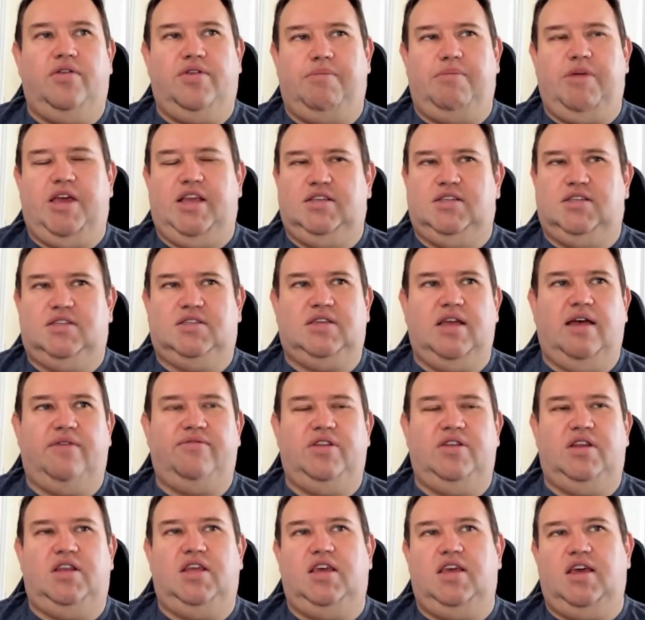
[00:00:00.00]
I'm age
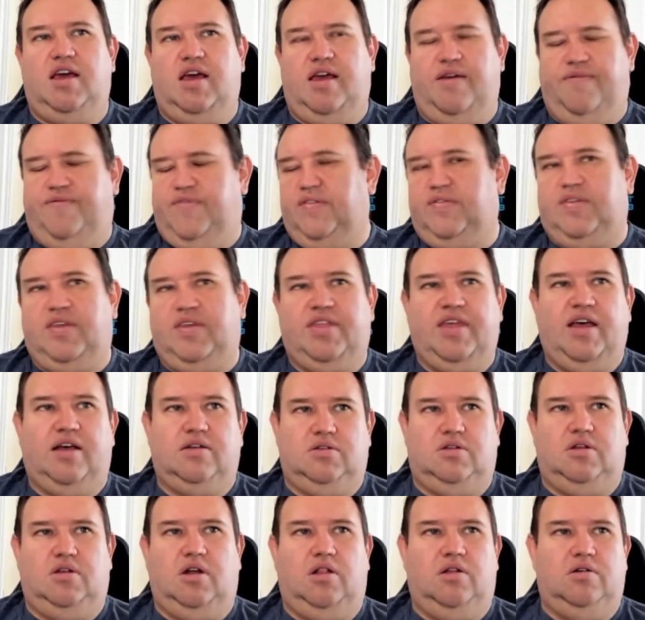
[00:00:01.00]
70. I have
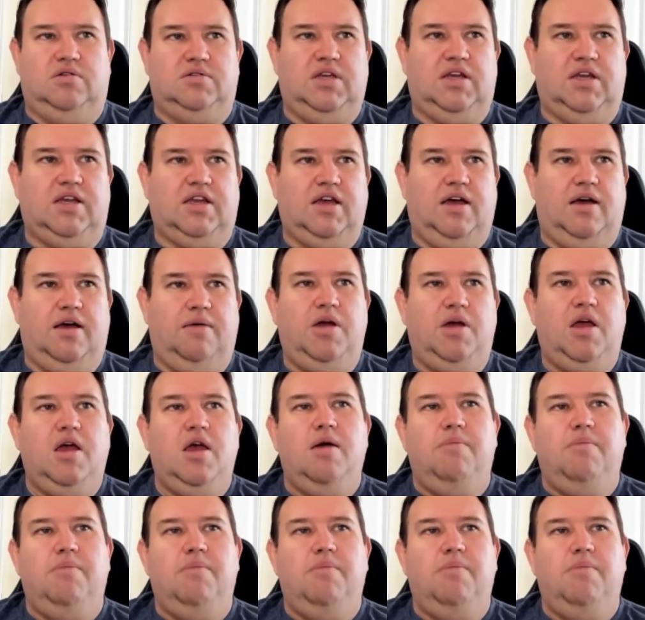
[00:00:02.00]
$50,000 income.